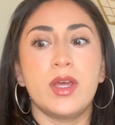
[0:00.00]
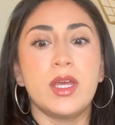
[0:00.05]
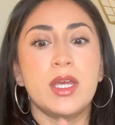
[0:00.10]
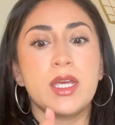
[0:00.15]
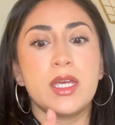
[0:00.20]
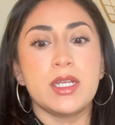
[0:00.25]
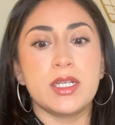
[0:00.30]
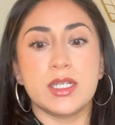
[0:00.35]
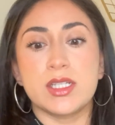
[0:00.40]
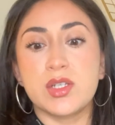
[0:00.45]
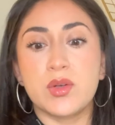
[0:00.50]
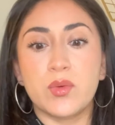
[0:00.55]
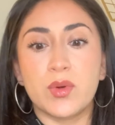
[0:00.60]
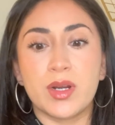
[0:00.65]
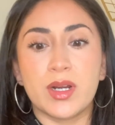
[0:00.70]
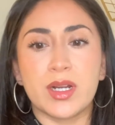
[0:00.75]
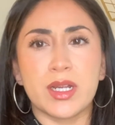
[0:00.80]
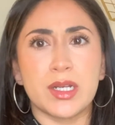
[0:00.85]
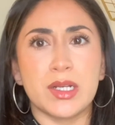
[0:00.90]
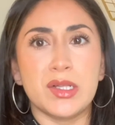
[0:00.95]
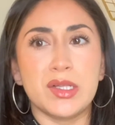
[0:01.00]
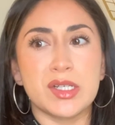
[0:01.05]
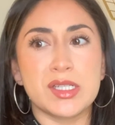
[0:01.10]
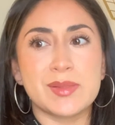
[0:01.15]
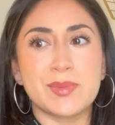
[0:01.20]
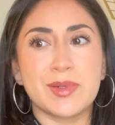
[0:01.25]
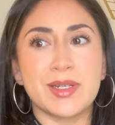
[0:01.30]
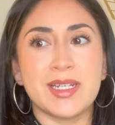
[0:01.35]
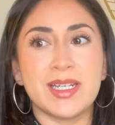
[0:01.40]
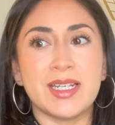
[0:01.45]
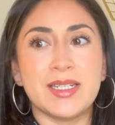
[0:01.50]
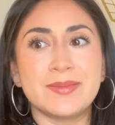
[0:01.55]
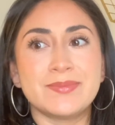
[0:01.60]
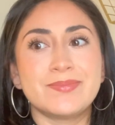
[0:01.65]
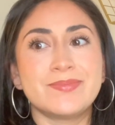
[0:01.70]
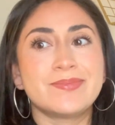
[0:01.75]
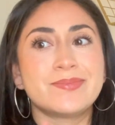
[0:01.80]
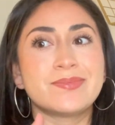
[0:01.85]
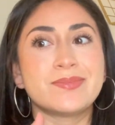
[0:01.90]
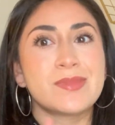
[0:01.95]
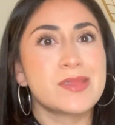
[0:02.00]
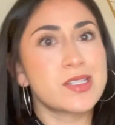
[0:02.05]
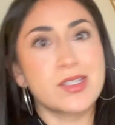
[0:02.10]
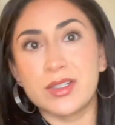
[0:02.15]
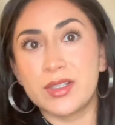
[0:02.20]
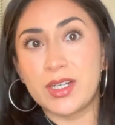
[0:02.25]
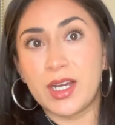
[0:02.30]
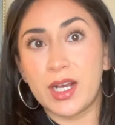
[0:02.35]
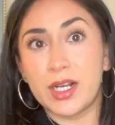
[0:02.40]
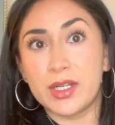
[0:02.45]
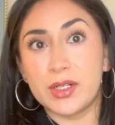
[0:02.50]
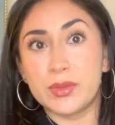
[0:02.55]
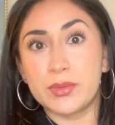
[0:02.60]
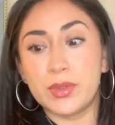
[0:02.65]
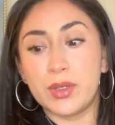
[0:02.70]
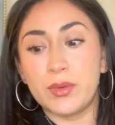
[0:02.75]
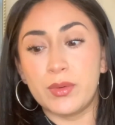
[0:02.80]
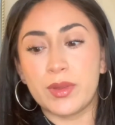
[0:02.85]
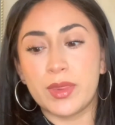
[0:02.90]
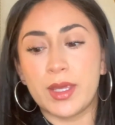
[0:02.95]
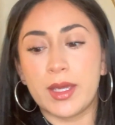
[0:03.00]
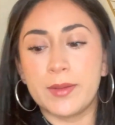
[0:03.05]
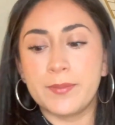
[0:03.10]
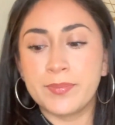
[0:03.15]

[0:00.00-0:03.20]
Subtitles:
doesn't work and it looks pretty, still not gonna roll with it.